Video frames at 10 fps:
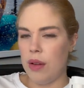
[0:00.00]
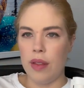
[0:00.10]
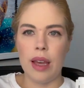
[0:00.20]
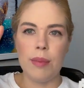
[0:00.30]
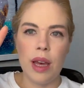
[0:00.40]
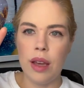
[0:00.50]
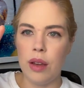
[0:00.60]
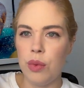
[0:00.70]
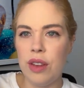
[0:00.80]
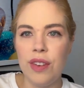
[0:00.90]
like my
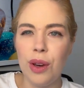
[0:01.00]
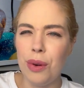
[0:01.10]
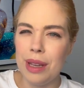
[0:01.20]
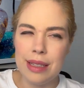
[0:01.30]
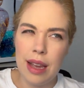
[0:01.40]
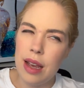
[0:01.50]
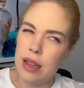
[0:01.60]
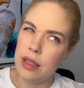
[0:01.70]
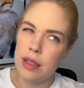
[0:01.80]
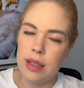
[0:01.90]
ring finger ring
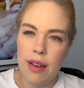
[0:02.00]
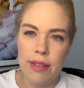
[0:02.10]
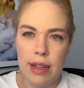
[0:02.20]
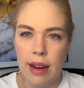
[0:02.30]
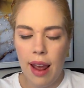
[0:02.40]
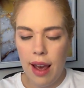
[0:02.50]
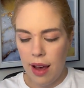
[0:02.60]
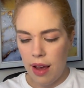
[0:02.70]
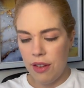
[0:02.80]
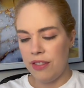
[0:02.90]
size is
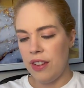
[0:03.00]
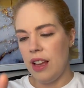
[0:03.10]
7.5.